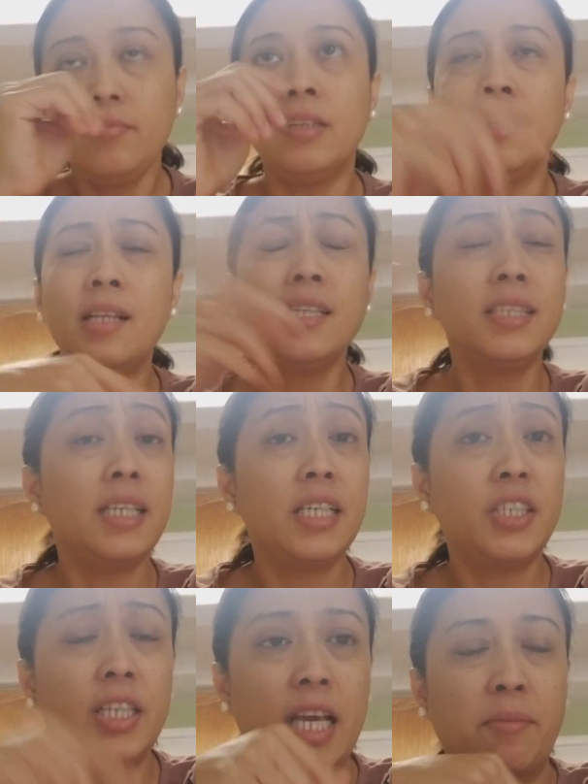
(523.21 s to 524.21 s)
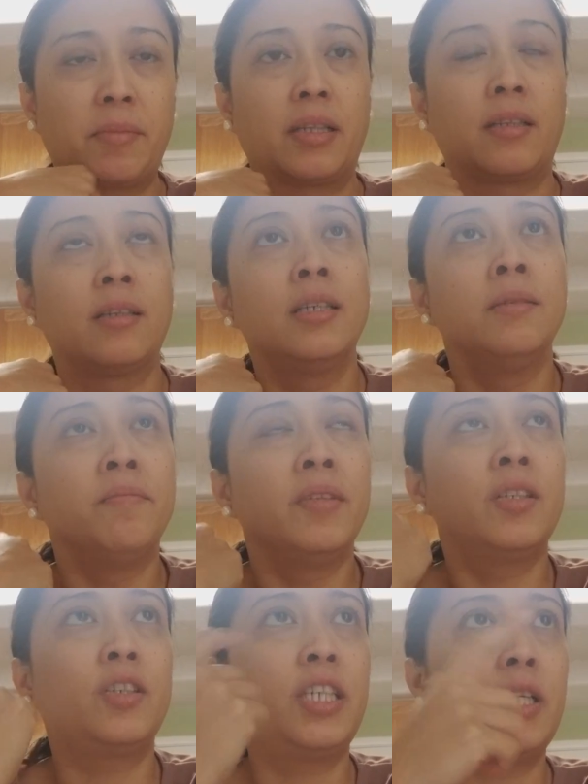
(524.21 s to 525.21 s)
The next day she came in.
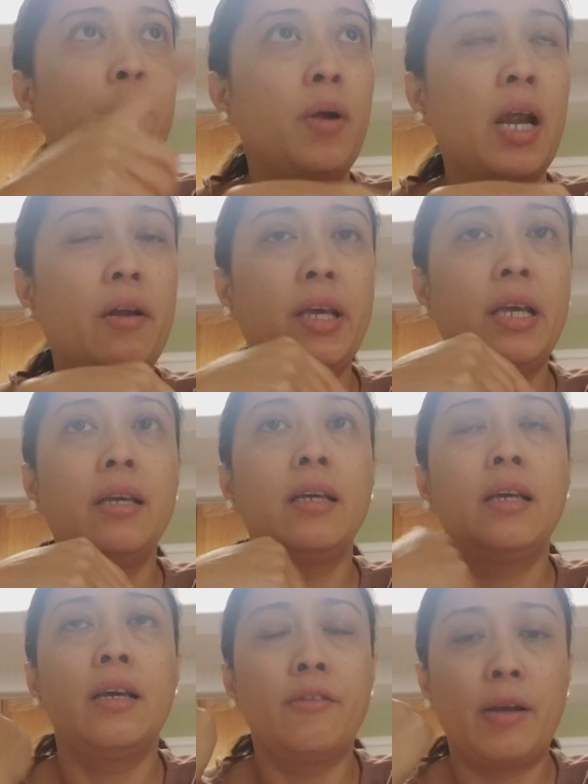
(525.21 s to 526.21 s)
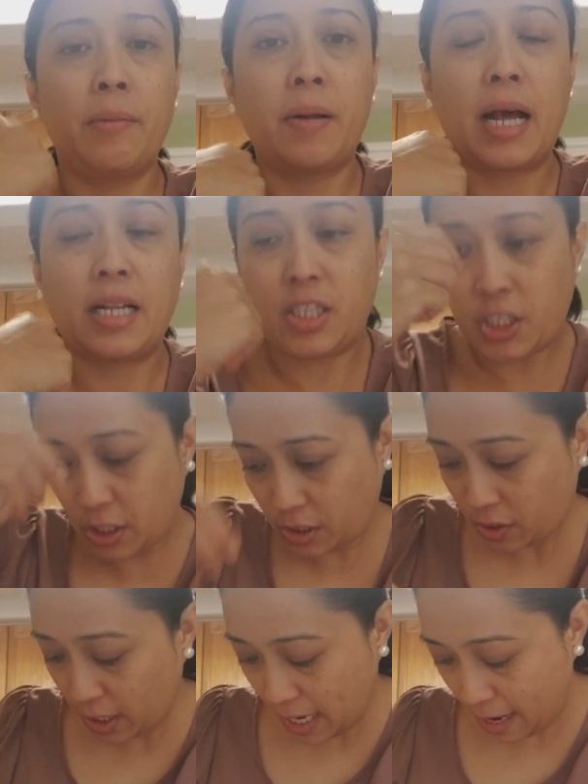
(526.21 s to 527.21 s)
So January, February, she
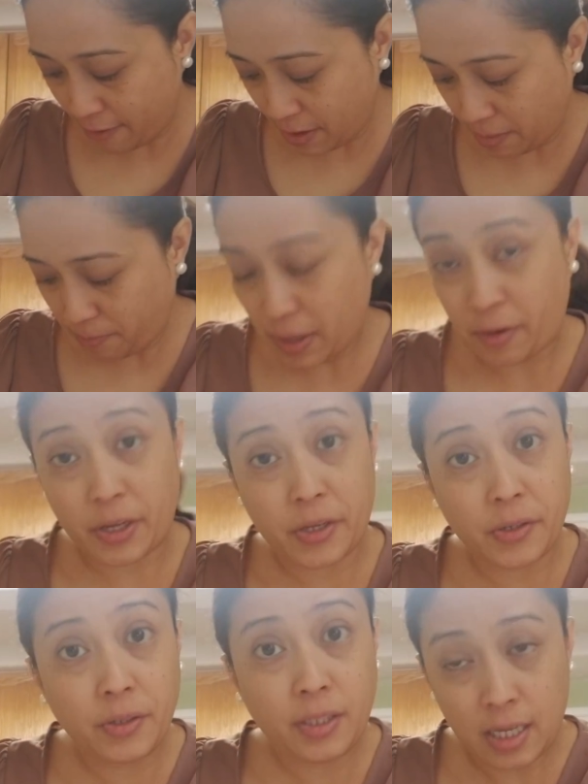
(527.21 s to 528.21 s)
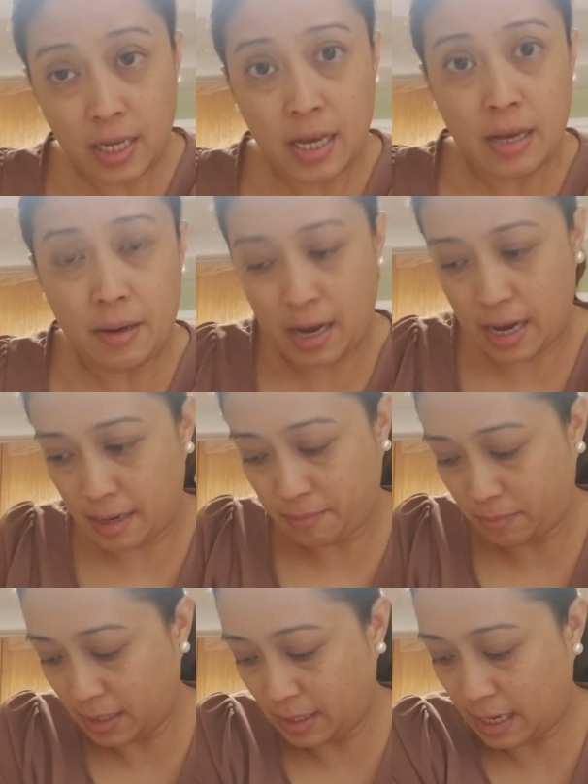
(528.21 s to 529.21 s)
started having period,
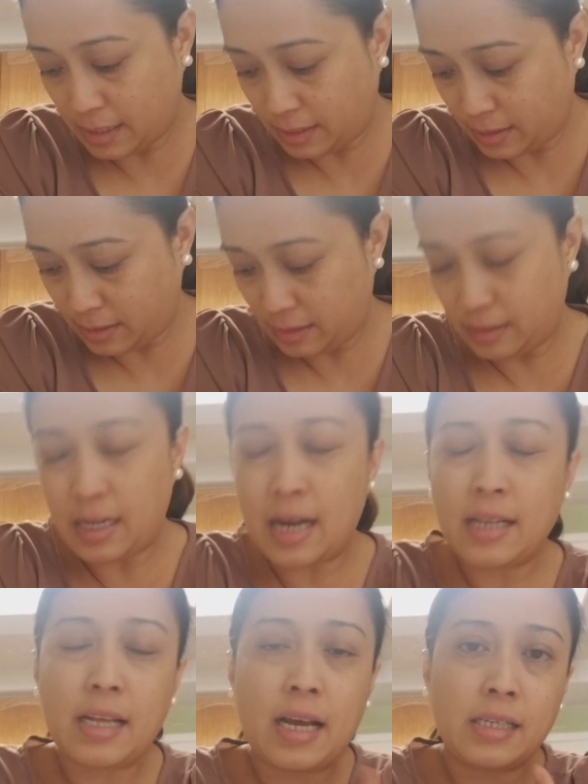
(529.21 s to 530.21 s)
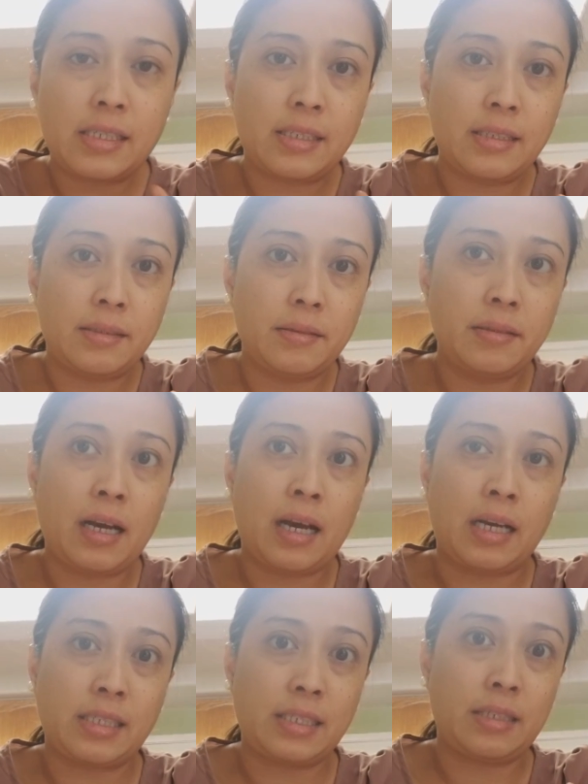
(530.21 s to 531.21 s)
not as
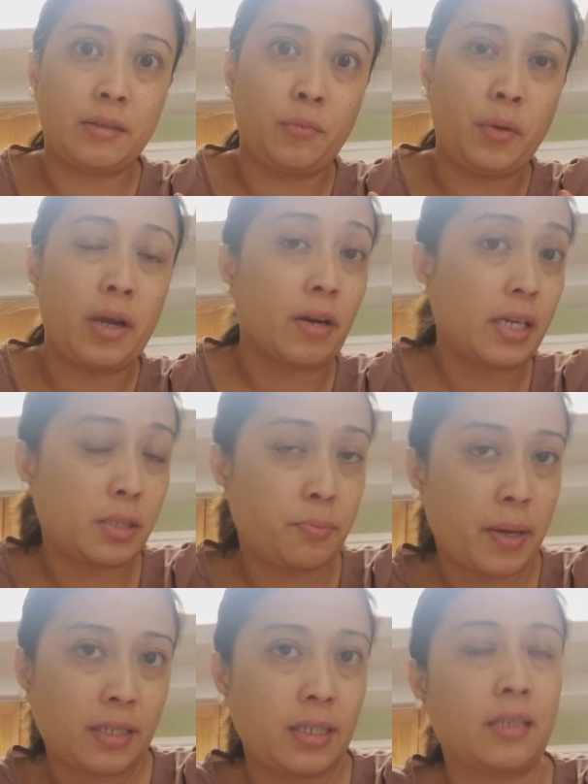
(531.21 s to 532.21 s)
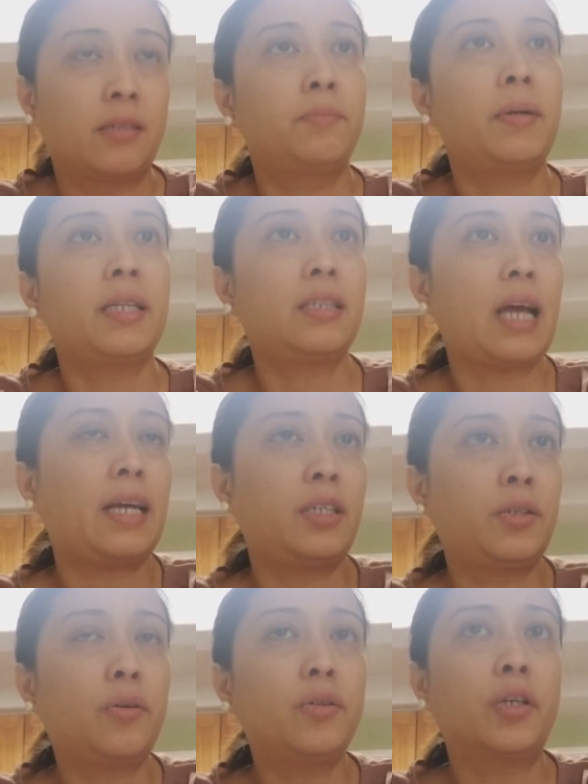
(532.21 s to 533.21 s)
we are expecting. But I
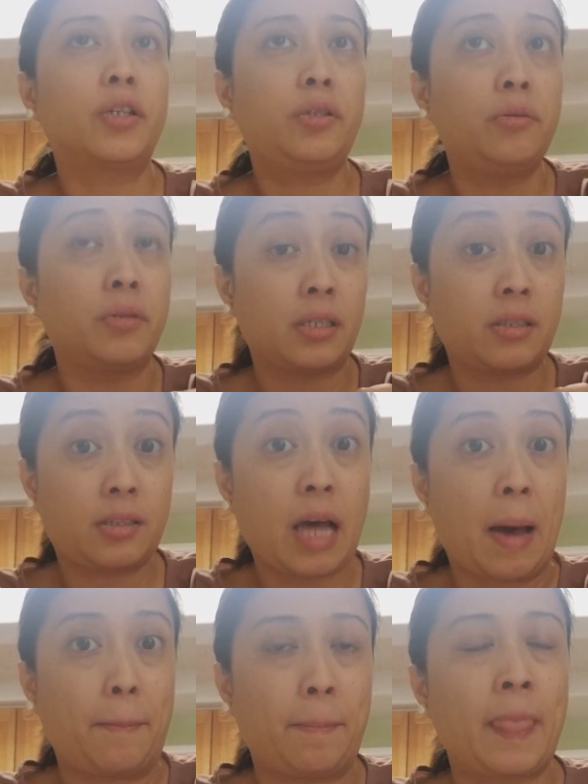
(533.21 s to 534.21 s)
told her, do not stop.